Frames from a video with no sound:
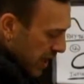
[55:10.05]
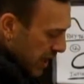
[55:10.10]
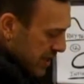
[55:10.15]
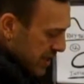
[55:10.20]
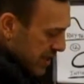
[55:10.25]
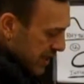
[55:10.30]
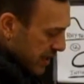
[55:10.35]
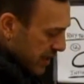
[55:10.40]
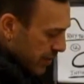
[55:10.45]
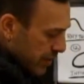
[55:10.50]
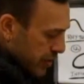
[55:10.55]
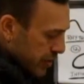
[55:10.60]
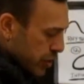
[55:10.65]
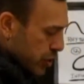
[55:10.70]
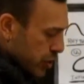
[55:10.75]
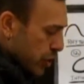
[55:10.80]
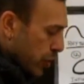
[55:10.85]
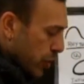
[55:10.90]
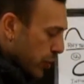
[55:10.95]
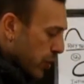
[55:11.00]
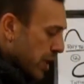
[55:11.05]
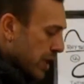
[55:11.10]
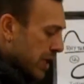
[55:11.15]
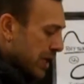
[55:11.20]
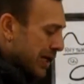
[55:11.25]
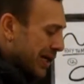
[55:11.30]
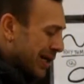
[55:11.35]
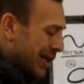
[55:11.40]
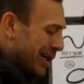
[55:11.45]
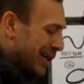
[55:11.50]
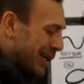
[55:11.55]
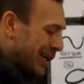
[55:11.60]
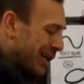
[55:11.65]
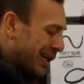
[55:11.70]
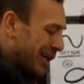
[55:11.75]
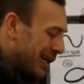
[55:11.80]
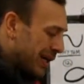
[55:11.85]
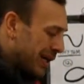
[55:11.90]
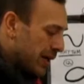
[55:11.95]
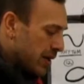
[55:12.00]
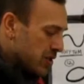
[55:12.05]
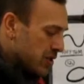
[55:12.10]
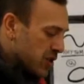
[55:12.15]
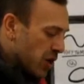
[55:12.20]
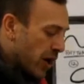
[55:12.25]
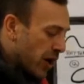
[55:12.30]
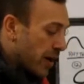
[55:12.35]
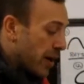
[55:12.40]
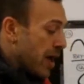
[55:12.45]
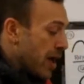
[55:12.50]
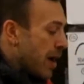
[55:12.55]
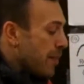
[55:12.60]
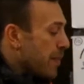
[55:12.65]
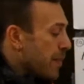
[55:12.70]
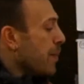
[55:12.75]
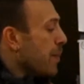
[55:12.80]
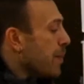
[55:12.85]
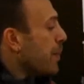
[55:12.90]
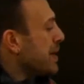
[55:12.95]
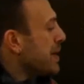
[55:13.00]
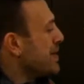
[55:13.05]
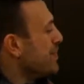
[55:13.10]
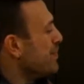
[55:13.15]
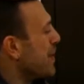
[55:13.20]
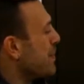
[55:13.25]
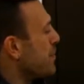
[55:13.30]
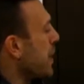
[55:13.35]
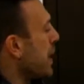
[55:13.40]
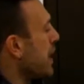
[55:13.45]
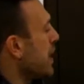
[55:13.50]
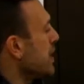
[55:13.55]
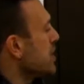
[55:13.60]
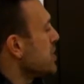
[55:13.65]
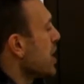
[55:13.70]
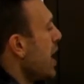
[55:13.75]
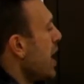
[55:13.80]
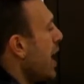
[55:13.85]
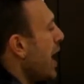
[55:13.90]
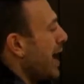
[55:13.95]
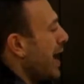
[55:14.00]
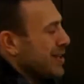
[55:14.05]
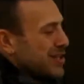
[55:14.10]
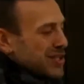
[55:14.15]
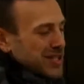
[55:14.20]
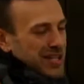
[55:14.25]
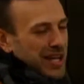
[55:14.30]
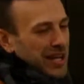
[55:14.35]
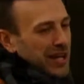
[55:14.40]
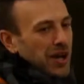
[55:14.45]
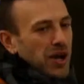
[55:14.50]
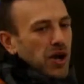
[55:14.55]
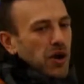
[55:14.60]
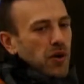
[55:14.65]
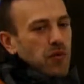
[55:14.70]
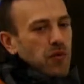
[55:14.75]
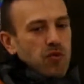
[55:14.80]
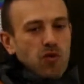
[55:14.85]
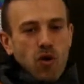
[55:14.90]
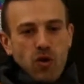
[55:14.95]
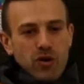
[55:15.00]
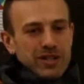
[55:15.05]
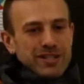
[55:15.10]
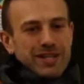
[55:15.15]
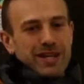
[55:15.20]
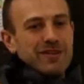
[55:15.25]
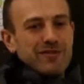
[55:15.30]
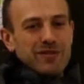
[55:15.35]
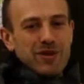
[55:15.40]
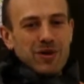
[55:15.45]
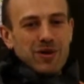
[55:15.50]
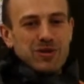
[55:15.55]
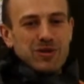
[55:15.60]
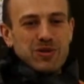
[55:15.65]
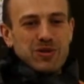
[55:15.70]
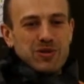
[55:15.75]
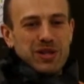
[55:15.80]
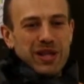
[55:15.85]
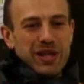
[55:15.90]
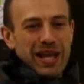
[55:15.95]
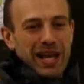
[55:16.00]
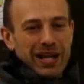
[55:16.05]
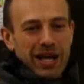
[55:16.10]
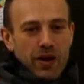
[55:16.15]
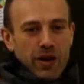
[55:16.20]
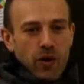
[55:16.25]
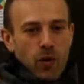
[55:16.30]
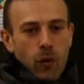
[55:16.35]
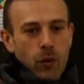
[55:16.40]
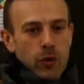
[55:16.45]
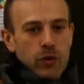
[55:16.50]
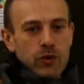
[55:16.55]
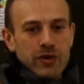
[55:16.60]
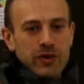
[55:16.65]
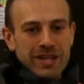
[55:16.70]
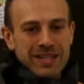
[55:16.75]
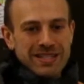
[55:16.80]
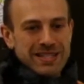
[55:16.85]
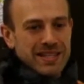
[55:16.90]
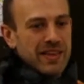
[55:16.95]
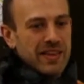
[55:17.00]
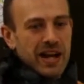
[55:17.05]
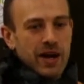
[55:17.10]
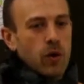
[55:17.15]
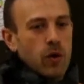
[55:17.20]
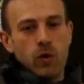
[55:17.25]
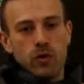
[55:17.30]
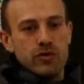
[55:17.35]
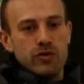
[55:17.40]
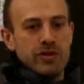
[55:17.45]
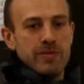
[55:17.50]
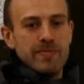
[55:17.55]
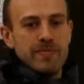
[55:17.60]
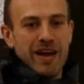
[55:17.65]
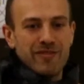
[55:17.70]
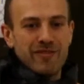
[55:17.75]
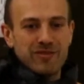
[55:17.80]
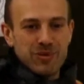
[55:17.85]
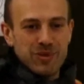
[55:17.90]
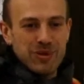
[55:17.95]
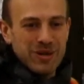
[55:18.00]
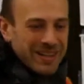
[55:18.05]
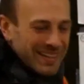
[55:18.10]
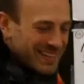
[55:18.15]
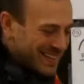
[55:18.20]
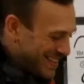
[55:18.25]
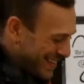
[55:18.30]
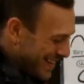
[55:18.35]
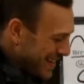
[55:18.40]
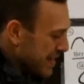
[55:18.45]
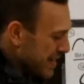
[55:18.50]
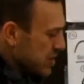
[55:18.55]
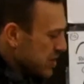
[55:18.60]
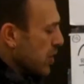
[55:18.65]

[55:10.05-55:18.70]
Let's see, number 2. Sorry, my page, I just like wrote a ton of notes. Usually I kind of order these, and then I ordered them afterwards.